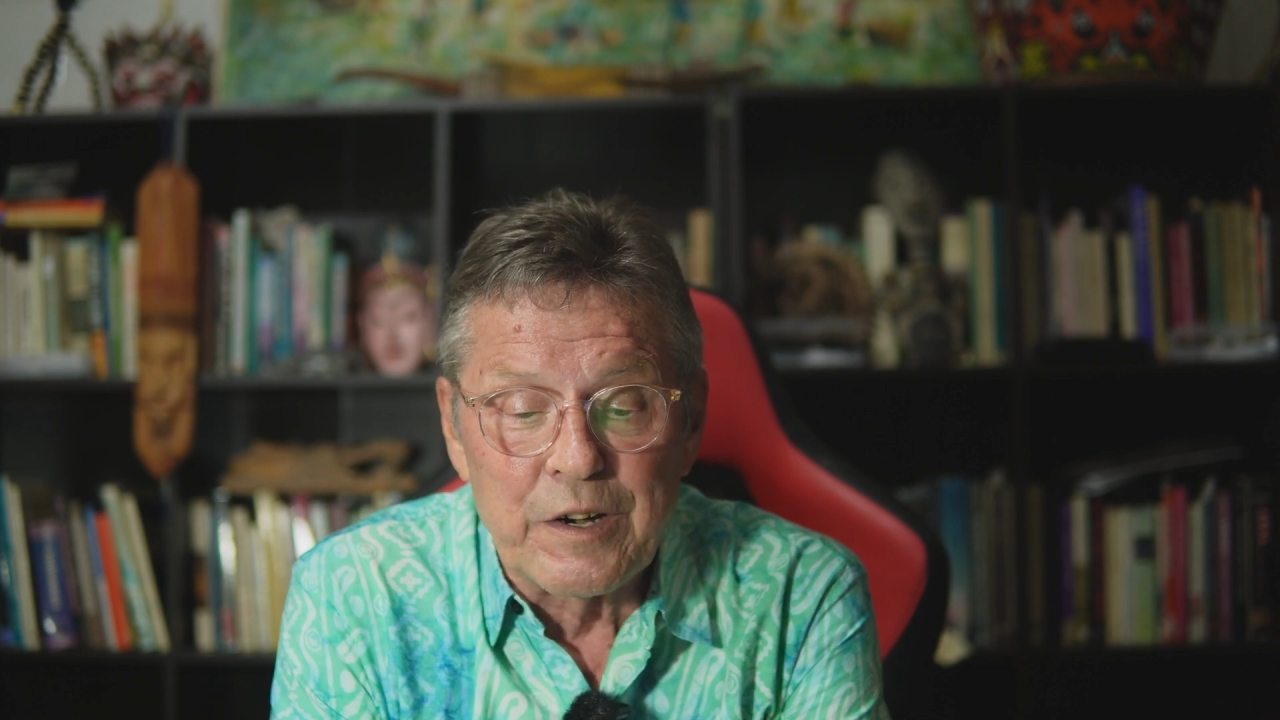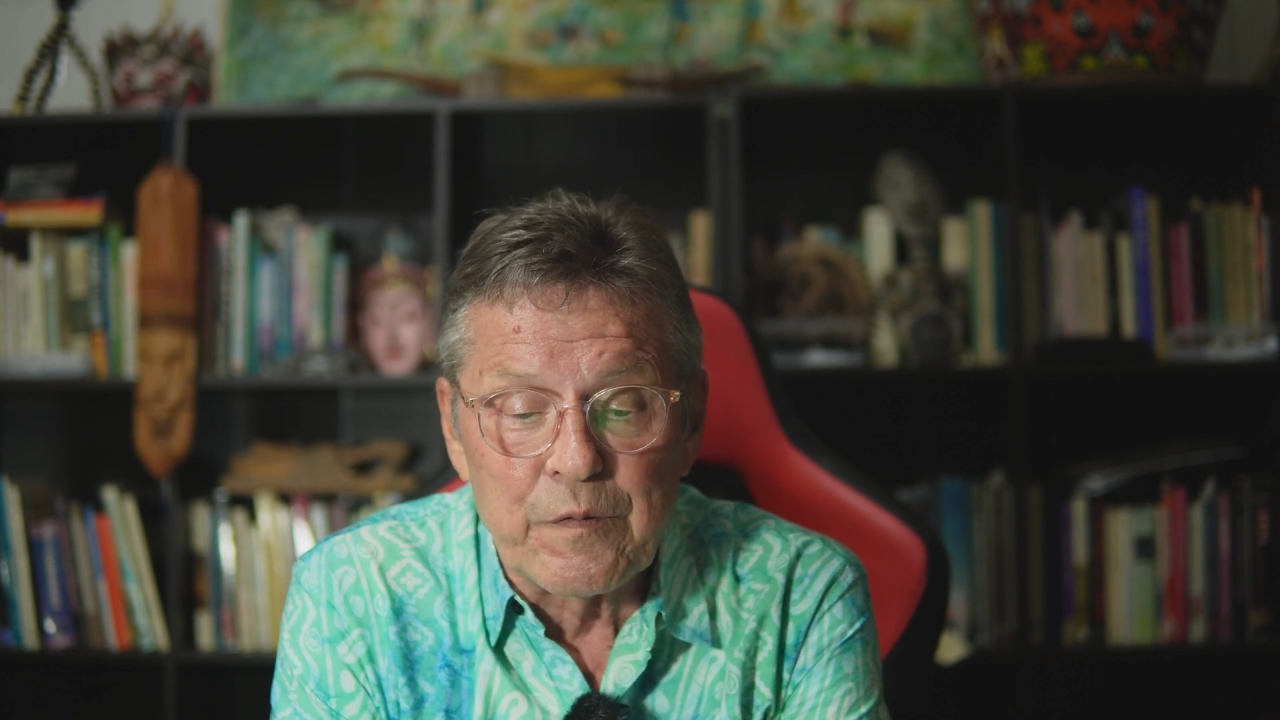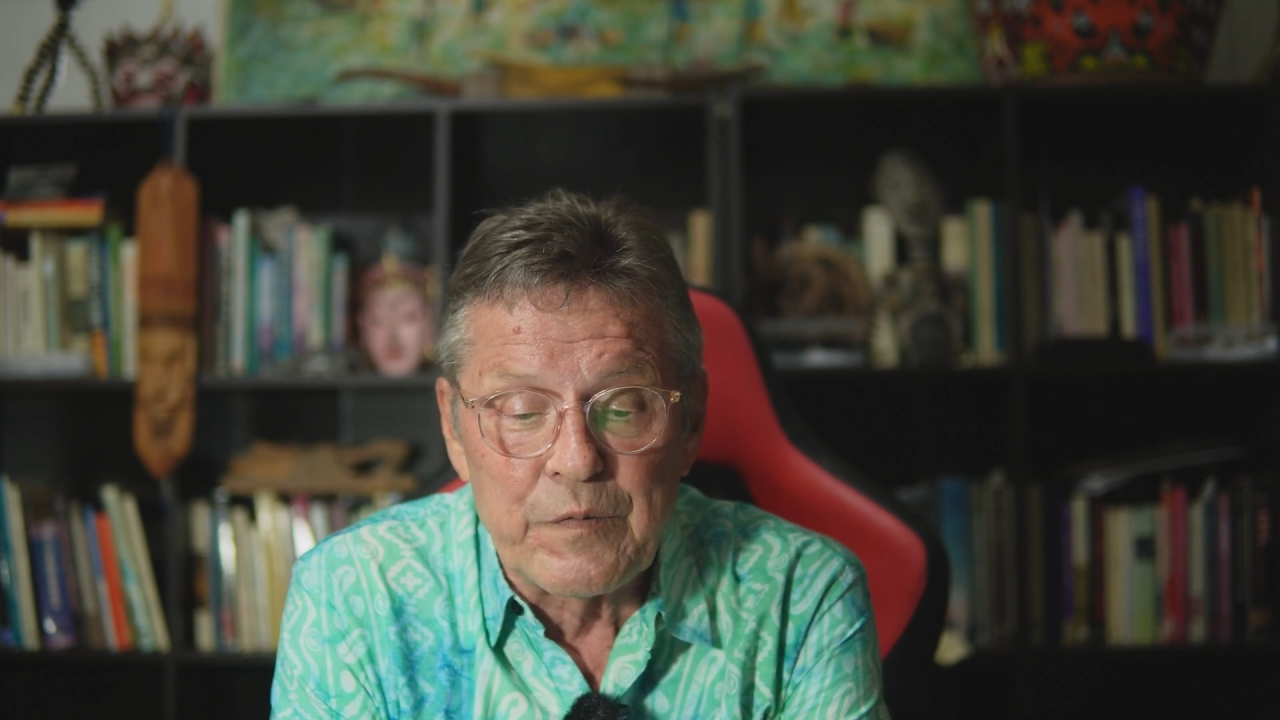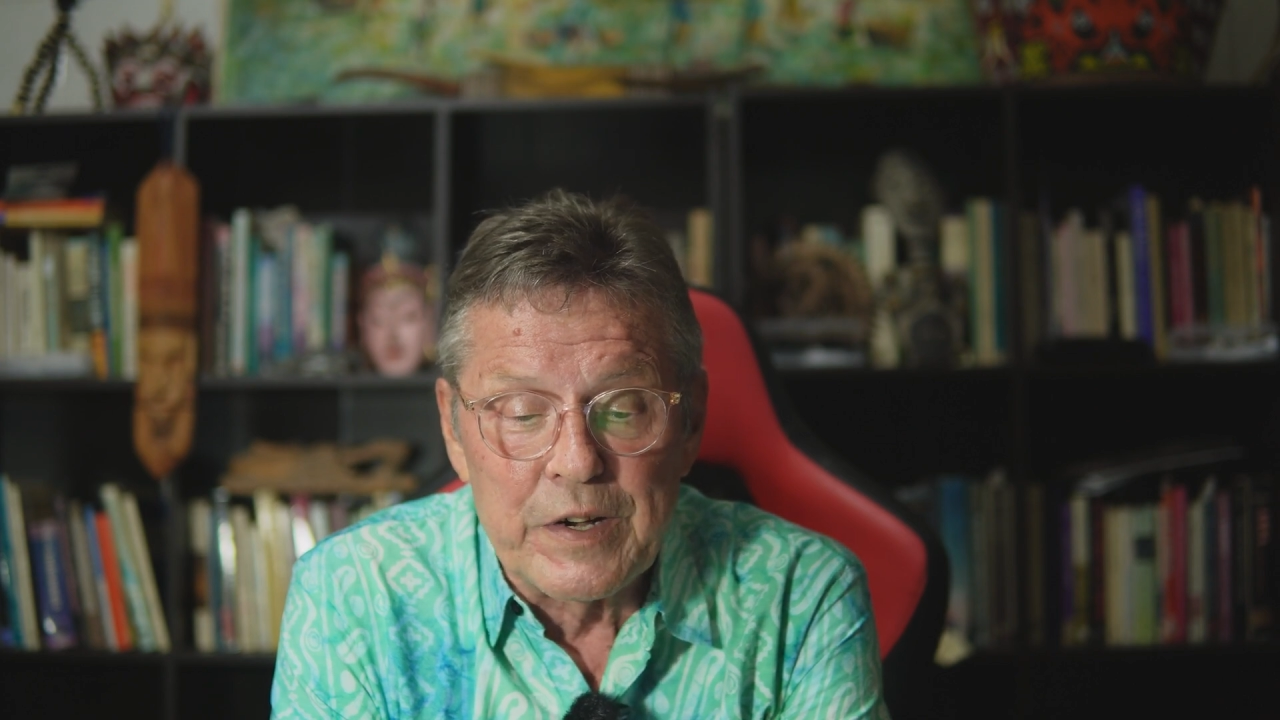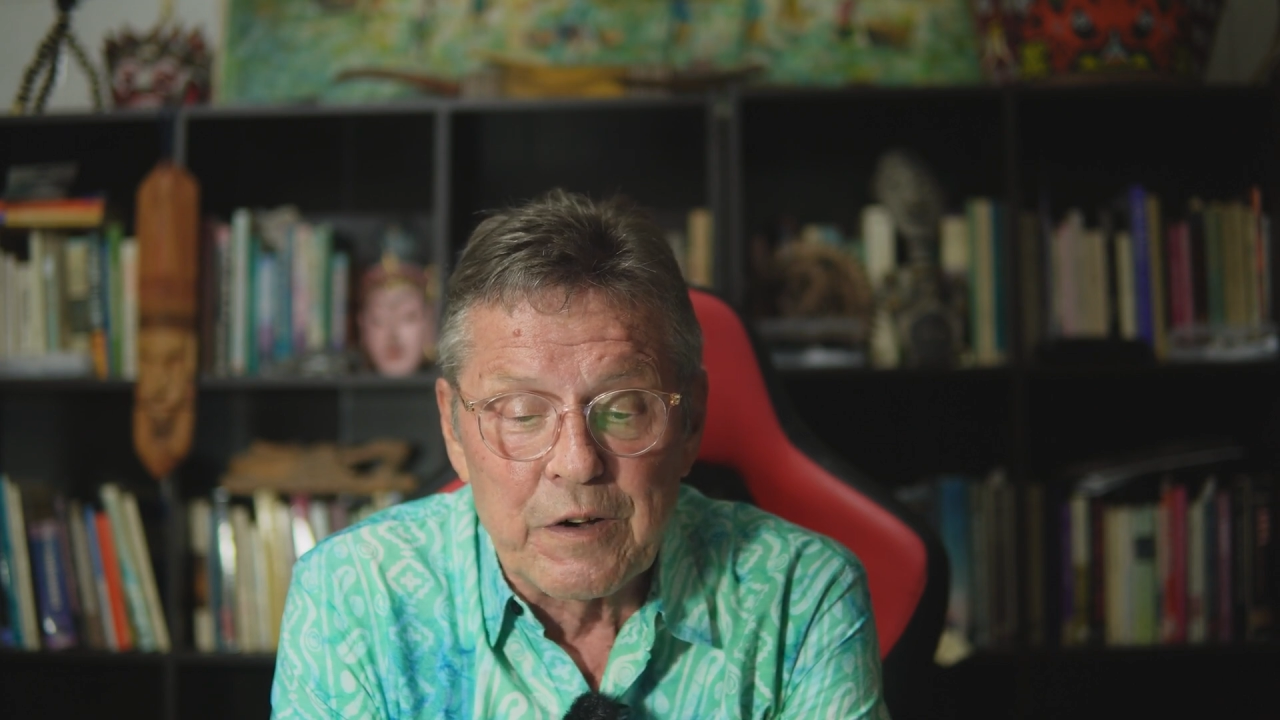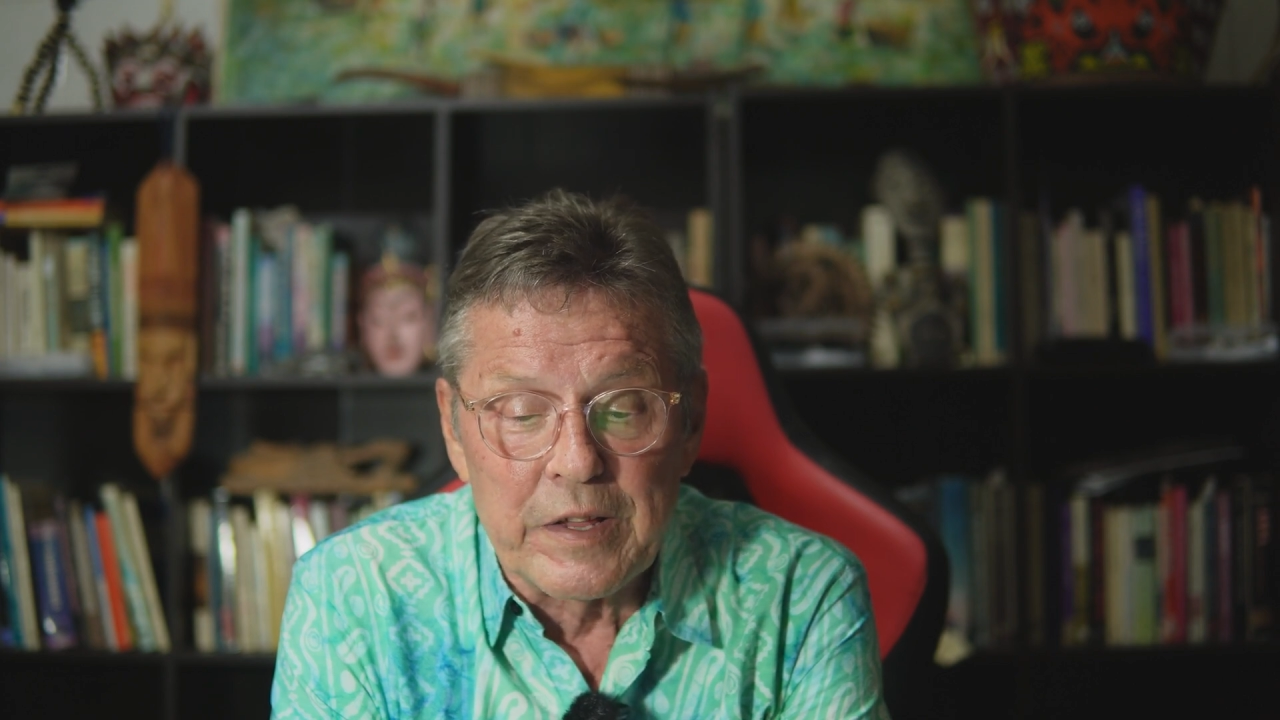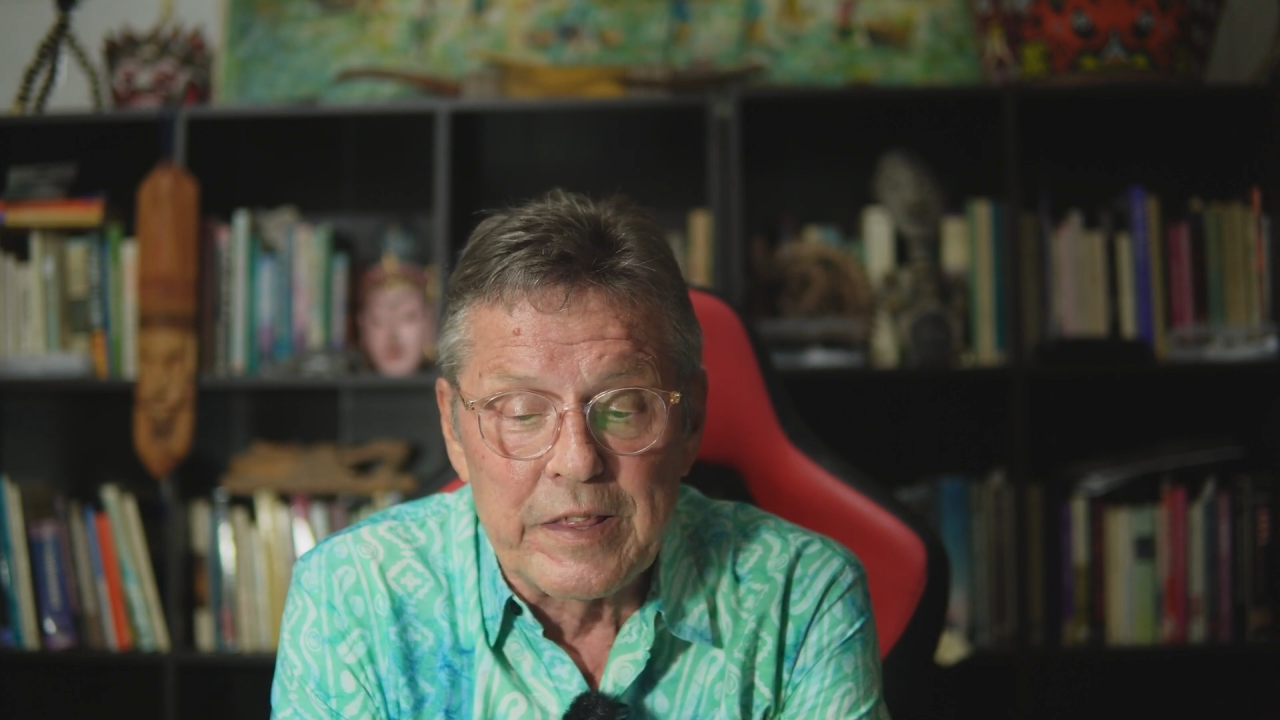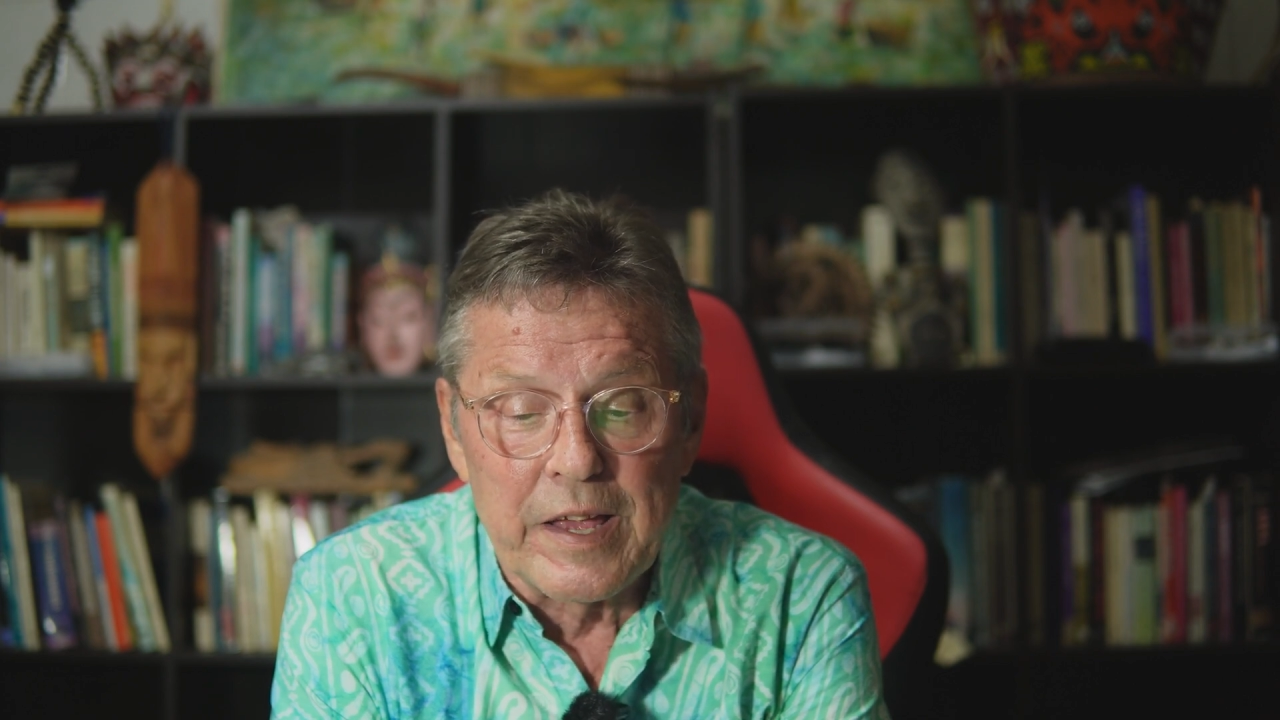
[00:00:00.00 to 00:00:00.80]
interfere in